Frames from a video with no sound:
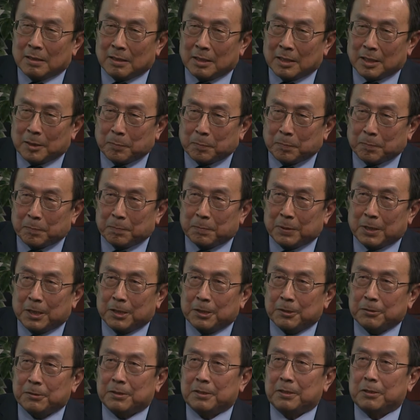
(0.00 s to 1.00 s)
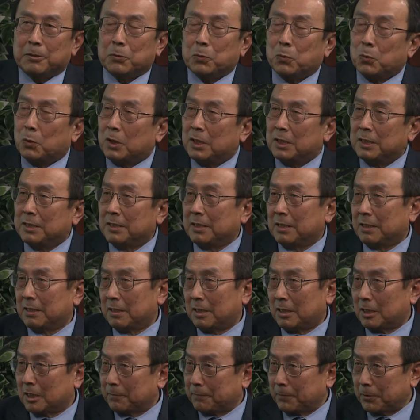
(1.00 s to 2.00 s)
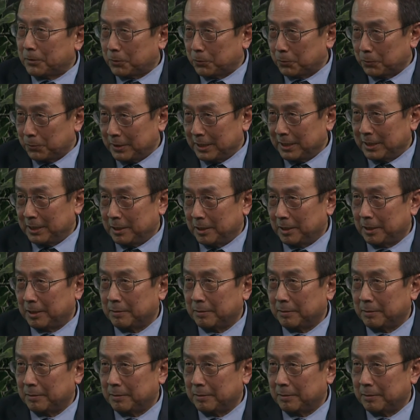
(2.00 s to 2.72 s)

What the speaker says: About 1 out of 3